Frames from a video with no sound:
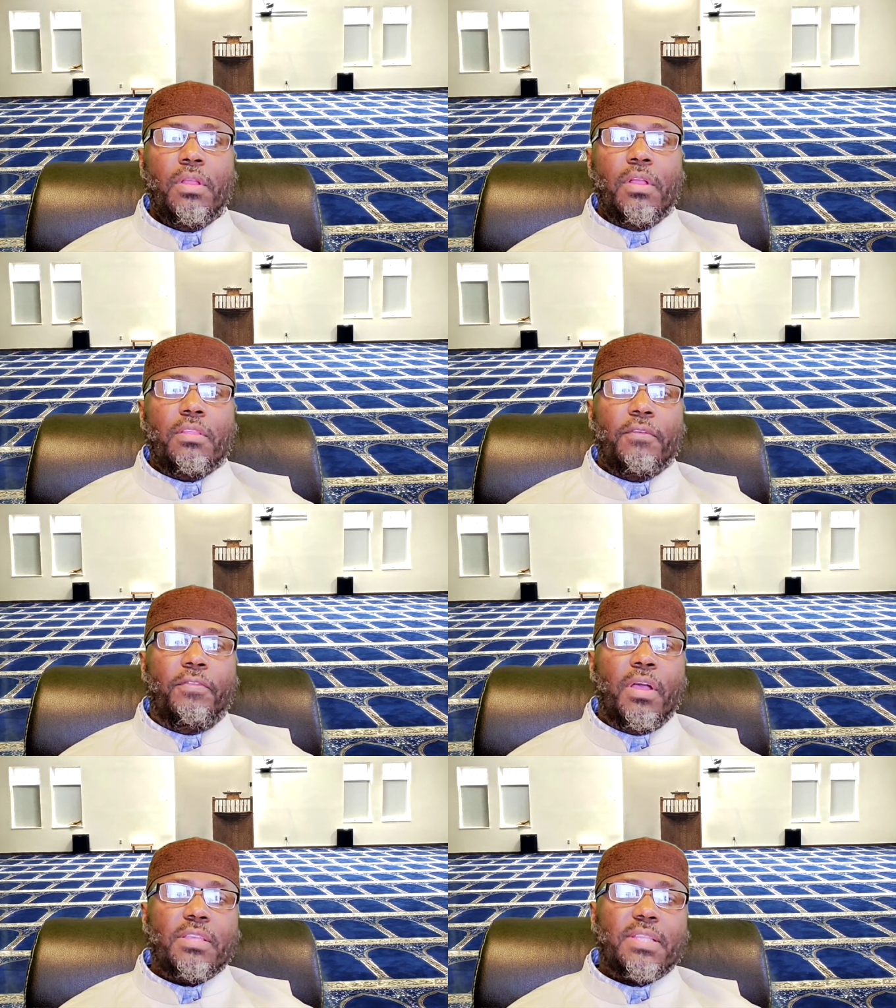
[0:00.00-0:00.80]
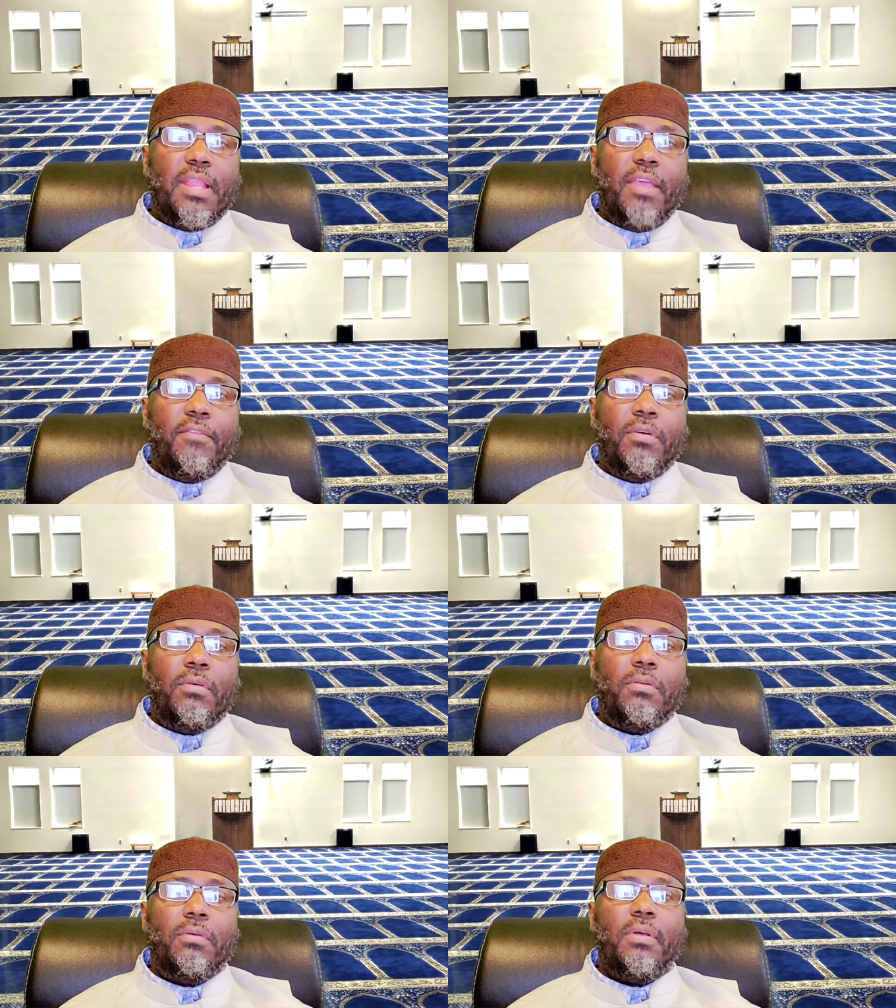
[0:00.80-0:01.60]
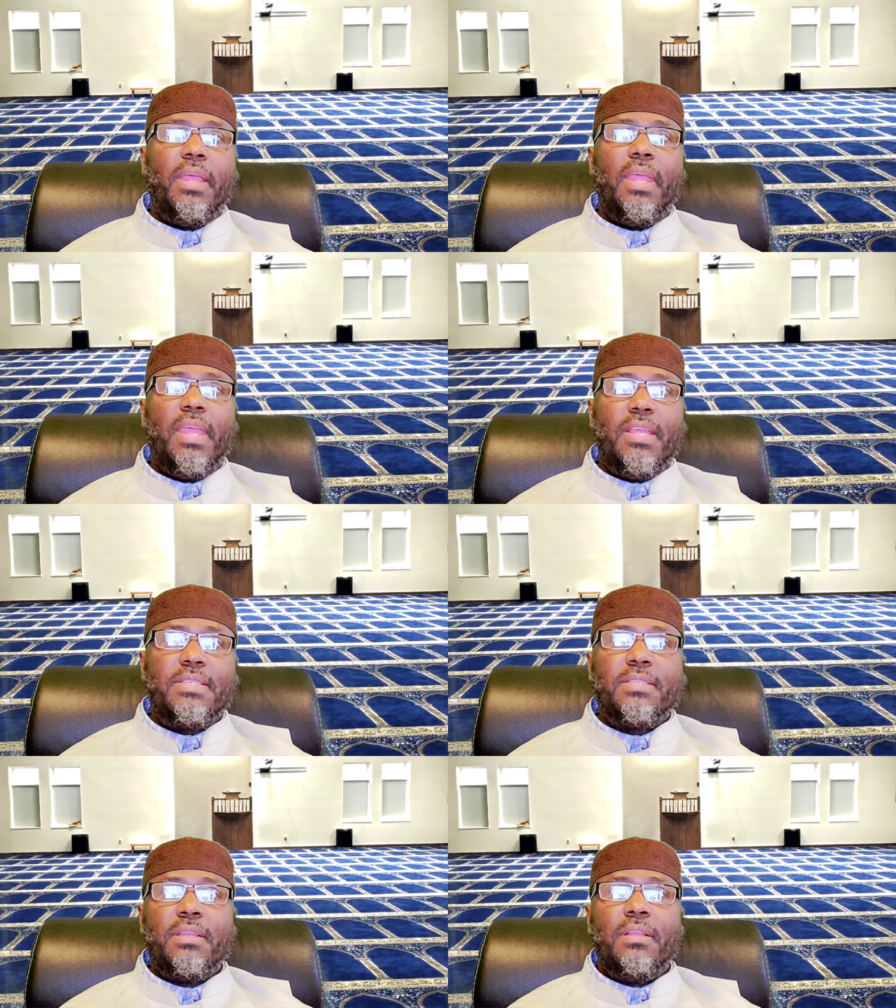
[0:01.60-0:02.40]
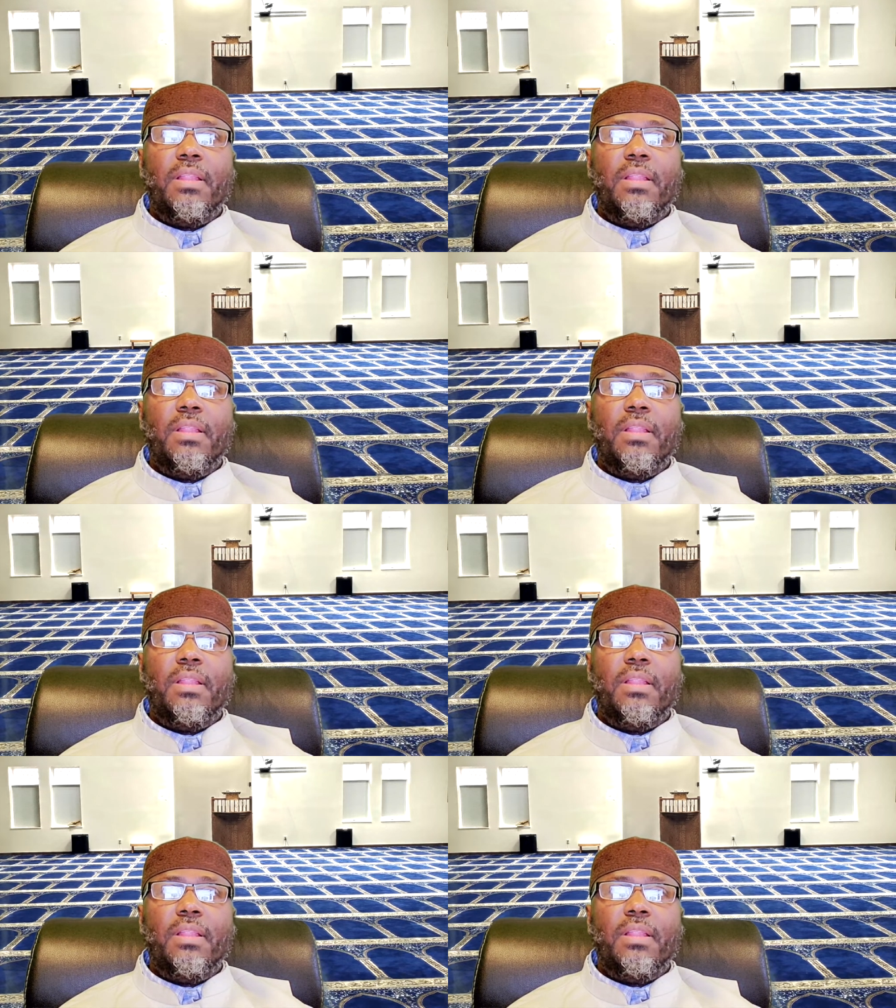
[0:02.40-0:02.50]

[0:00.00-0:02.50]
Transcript: The first level is